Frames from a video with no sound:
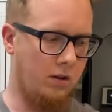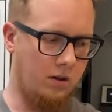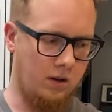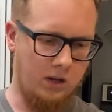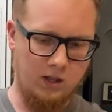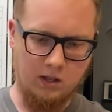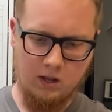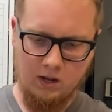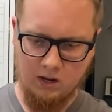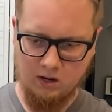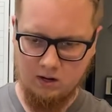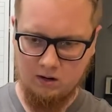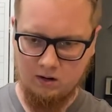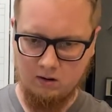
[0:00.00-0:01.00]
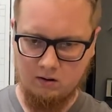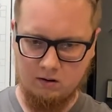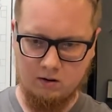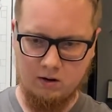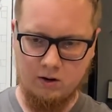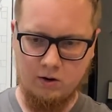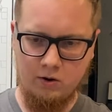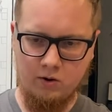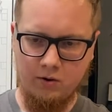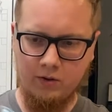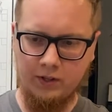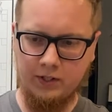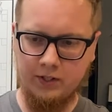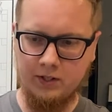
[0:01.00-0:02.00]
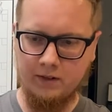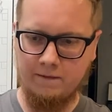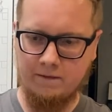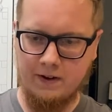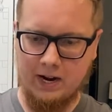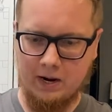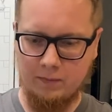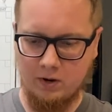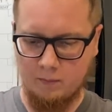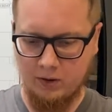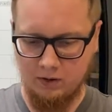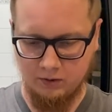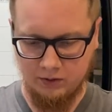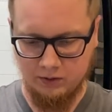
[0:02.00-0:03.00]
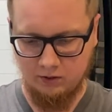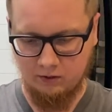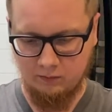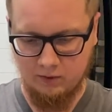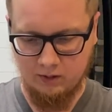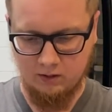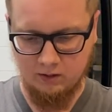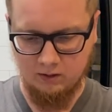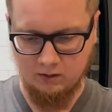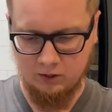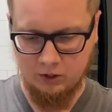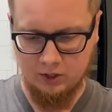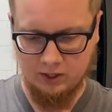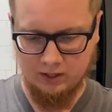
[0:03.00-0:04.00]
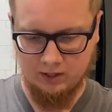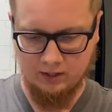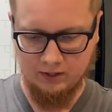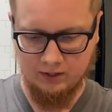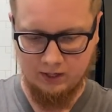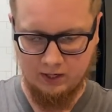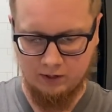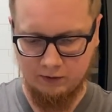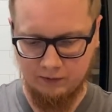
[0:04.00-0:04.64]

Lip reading: And then, oh, this is the fabric poster. Let me check this out.